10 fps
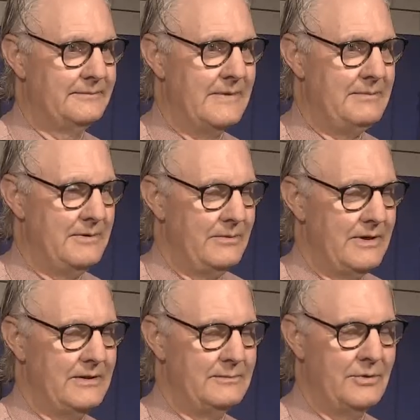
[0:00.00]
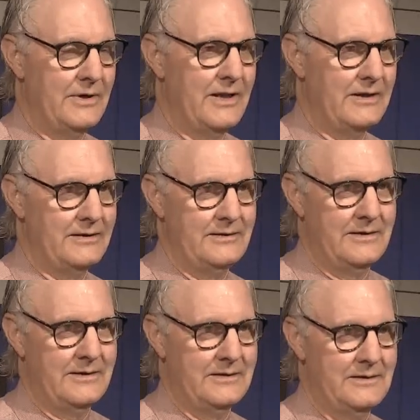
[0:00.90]
maybe we can put out
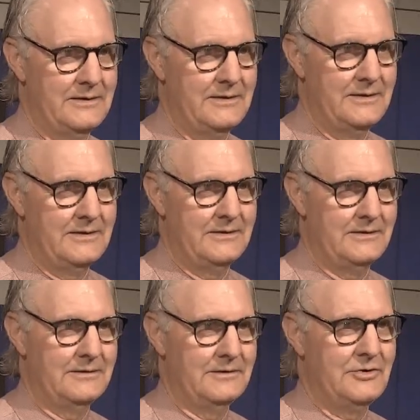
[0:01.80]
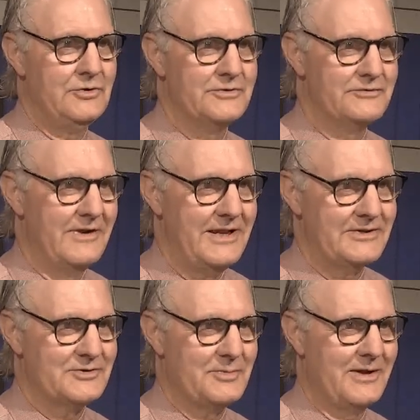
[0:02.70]
another little news
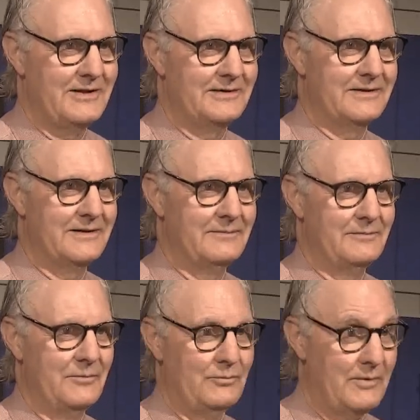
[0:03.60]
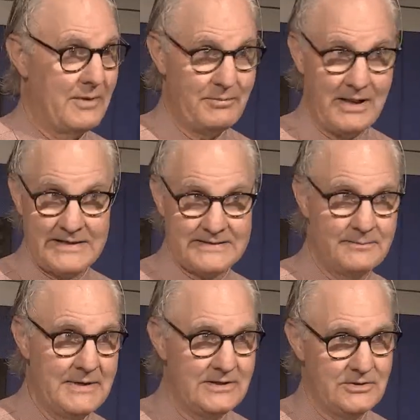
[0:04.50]
flash about a place
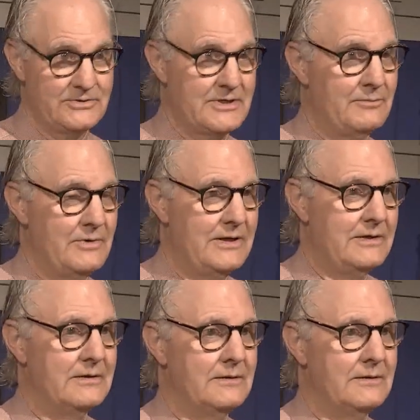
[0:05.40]
to meet you somewhere